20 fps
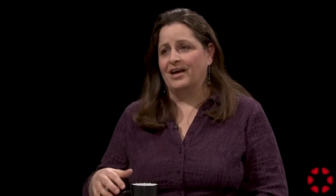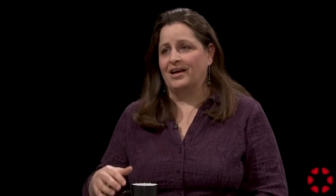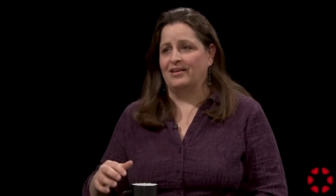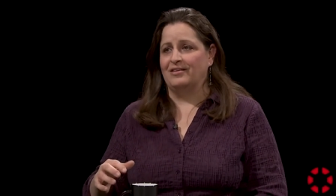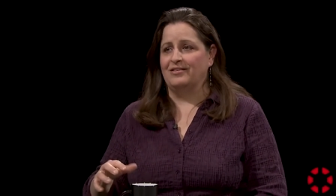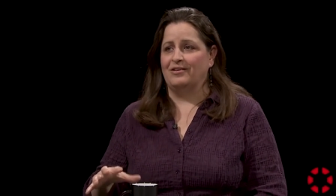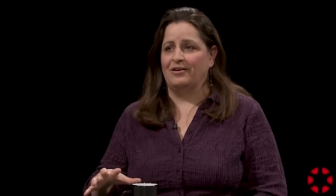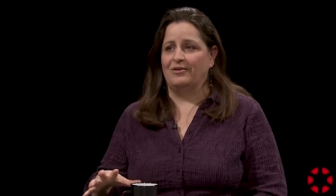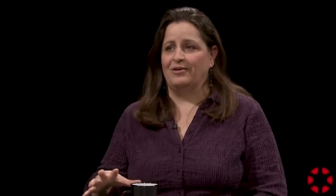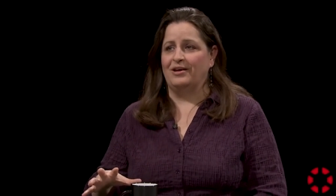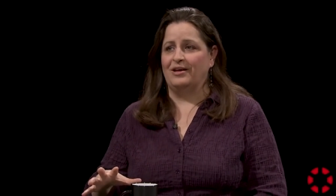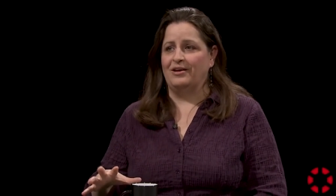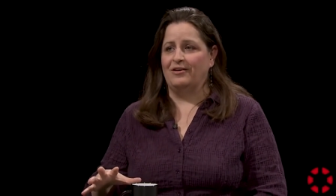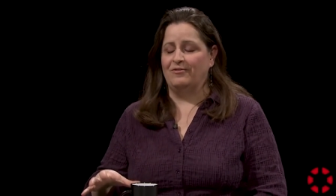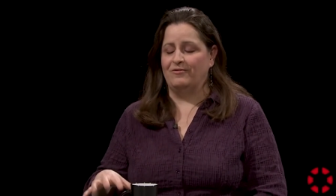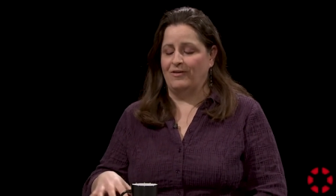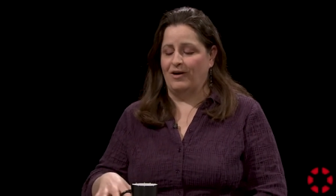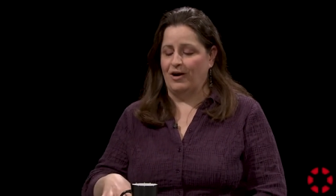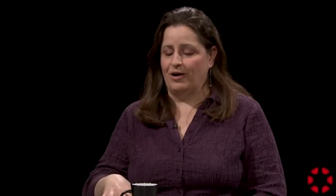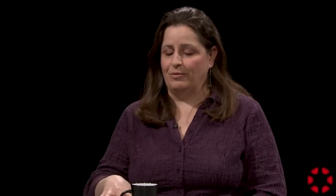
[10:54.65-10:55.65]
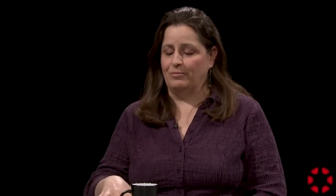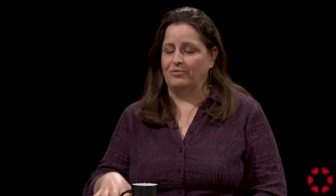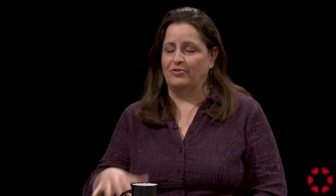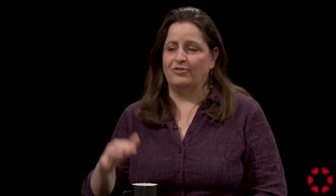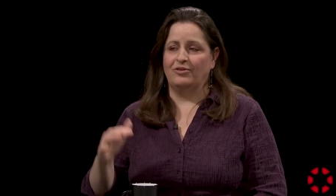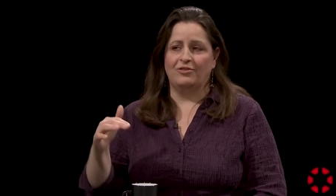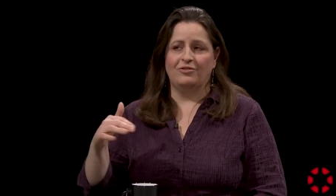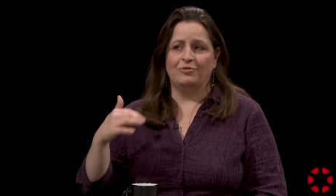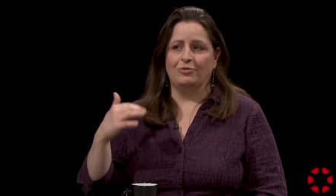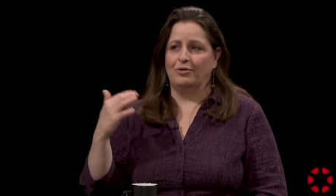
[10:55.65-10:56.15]
And so he farms
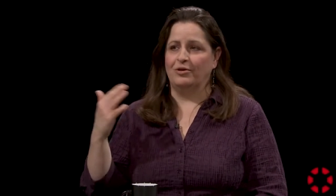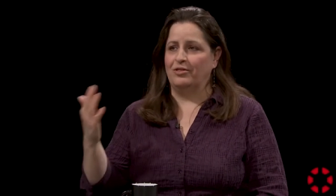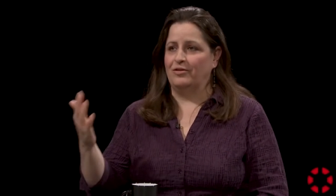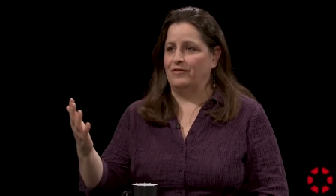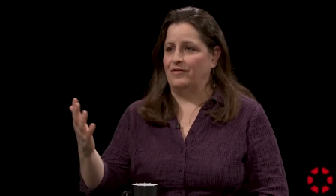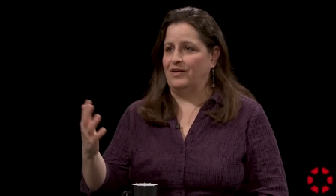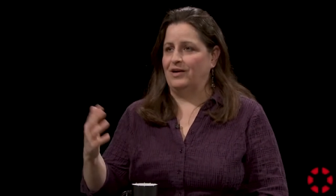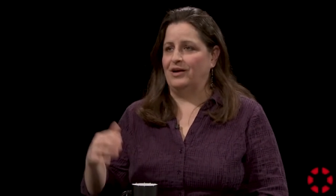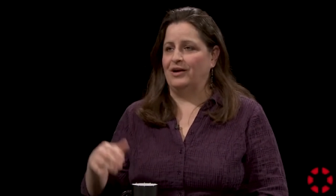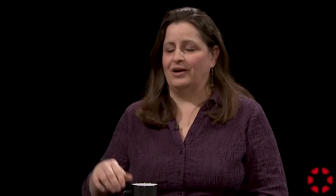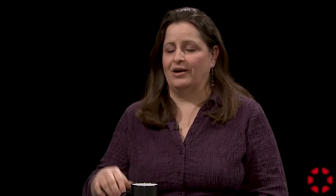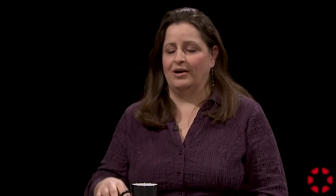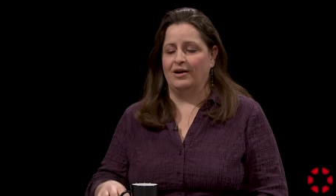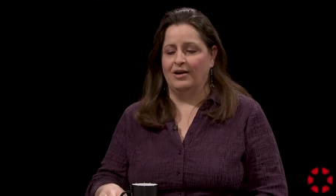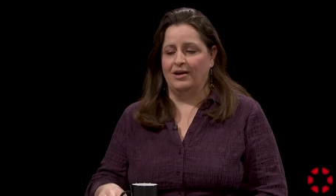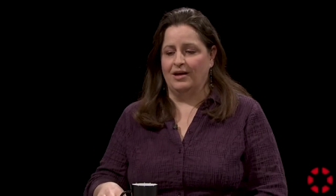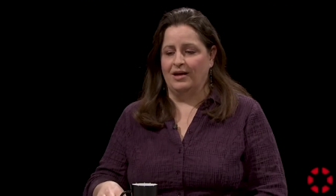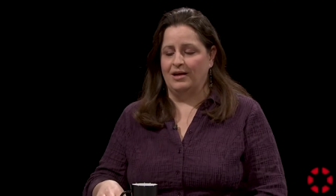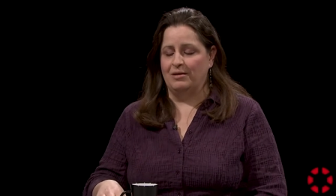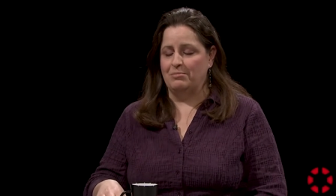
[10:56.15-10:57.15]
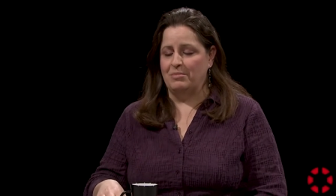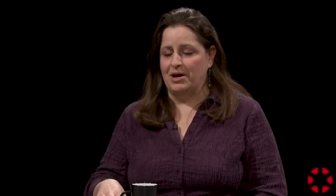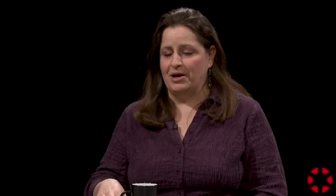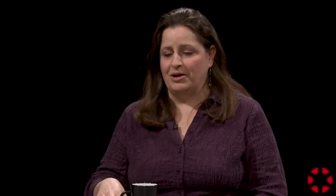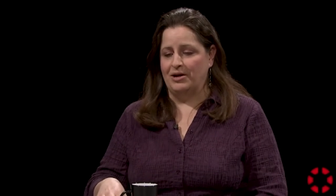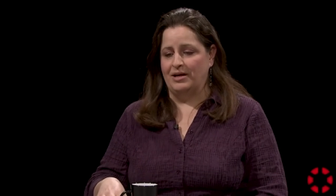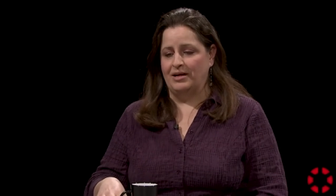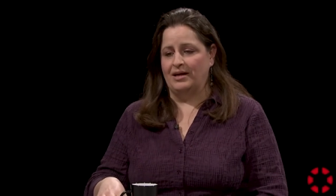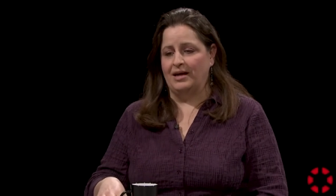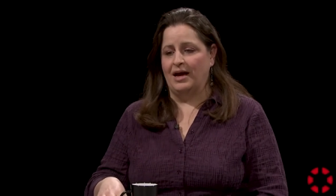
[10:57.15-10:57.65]
just north of here in
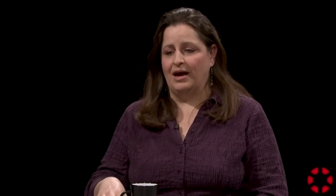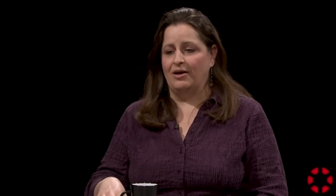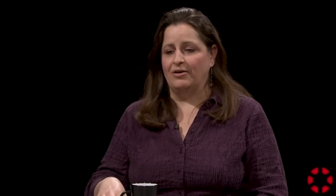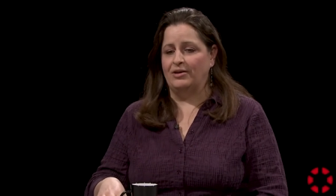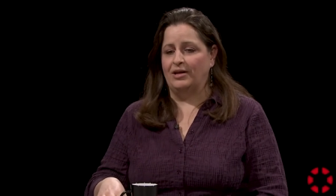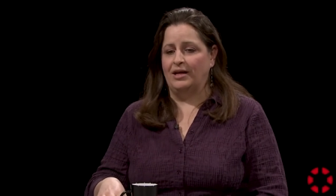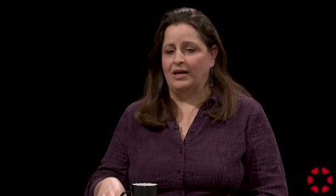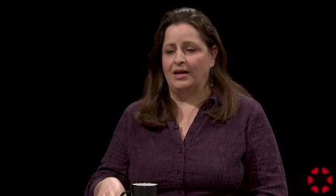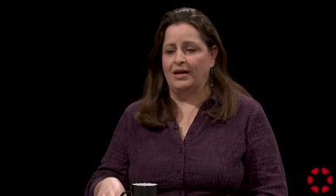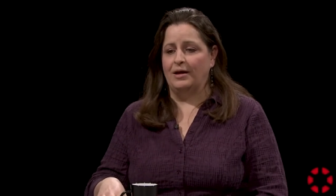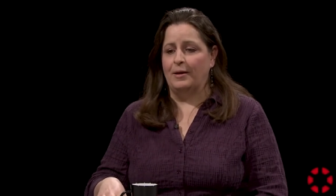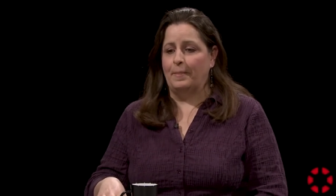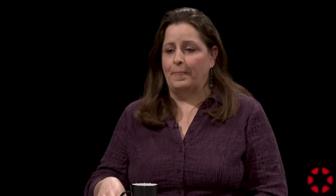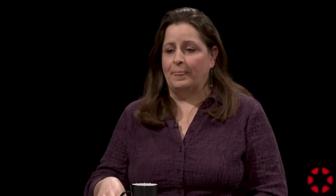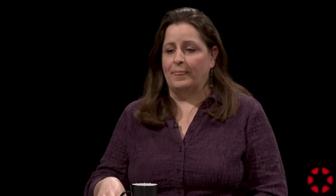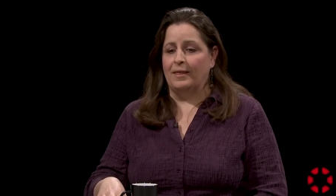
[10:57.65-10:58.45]
Marion County,